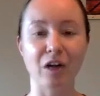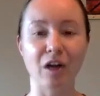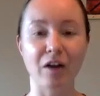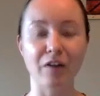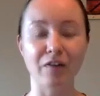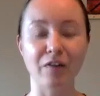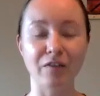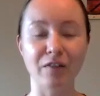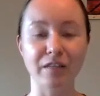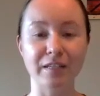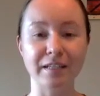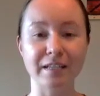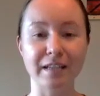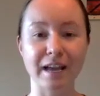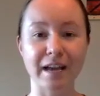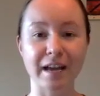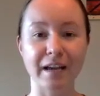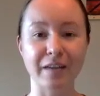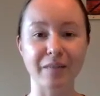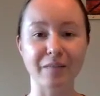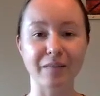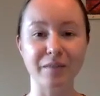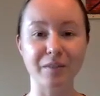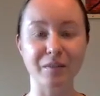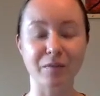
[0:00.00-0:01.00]
lot of the
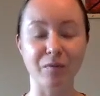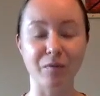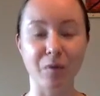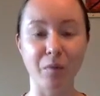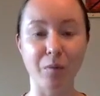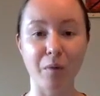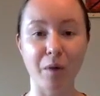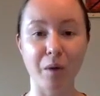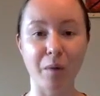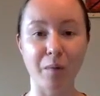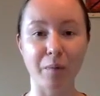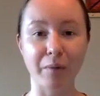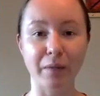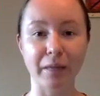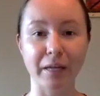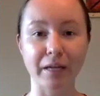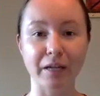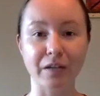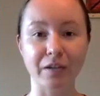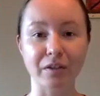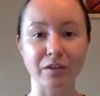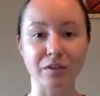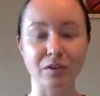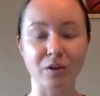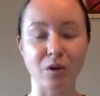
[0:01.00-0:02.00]
times, the football
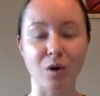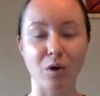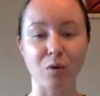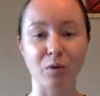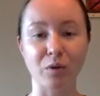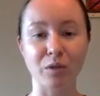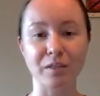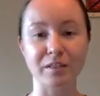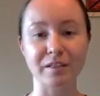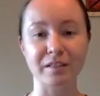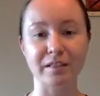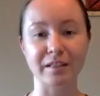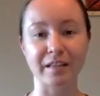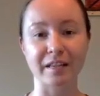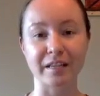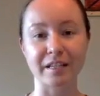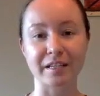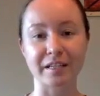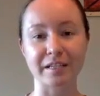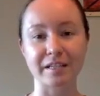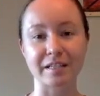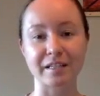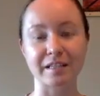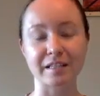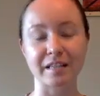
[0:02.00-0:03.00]
players always like
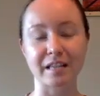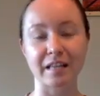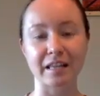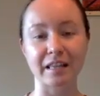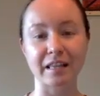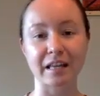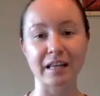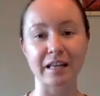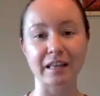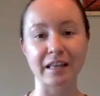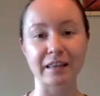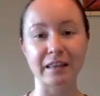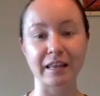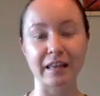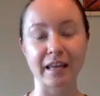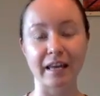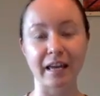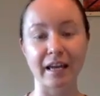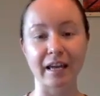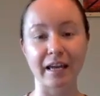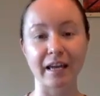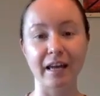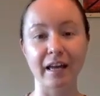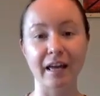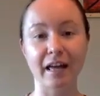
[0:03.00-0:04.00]
to say that
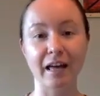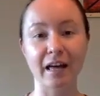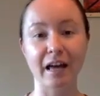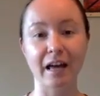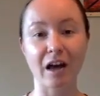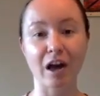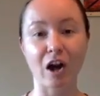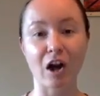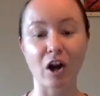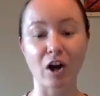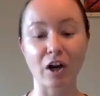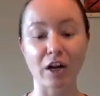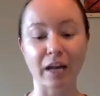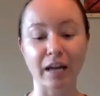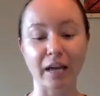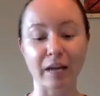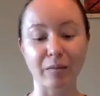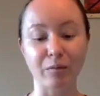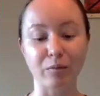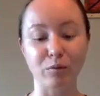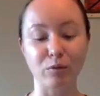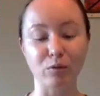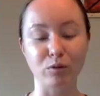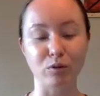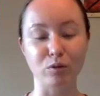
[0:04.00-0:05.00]
they are
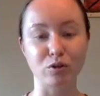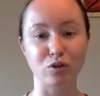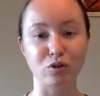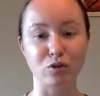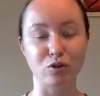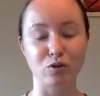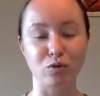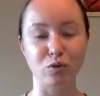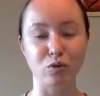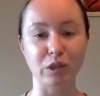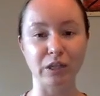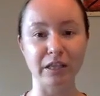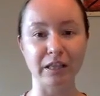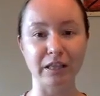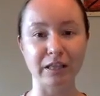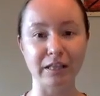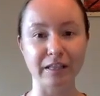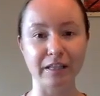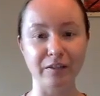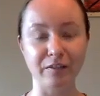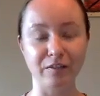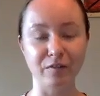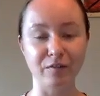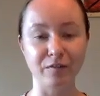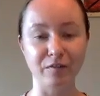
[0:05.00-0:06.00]
able to
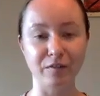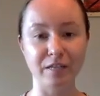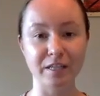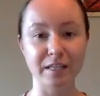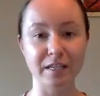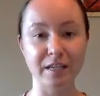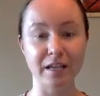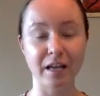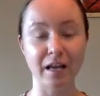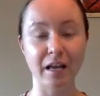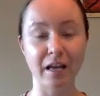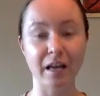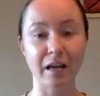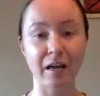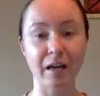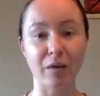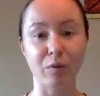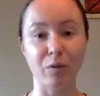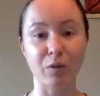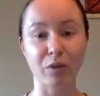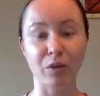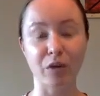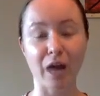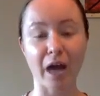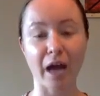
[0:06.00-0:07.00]
lift
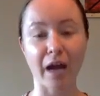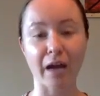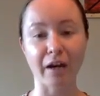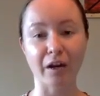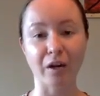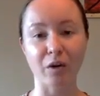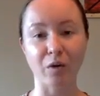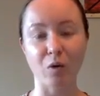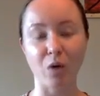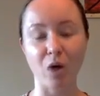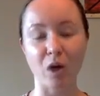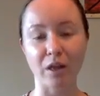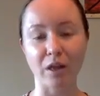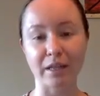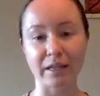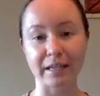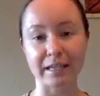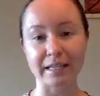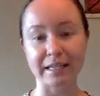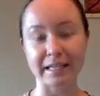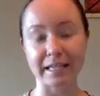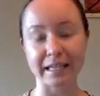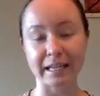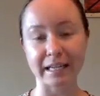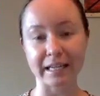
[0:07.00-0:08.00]
with higher quality
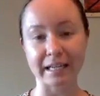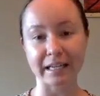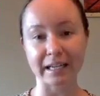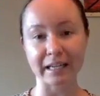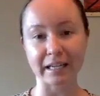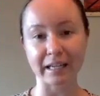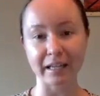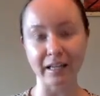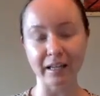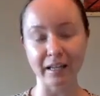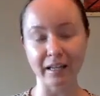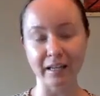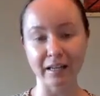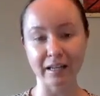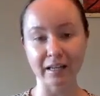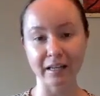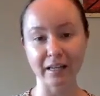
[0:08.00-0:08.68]
technique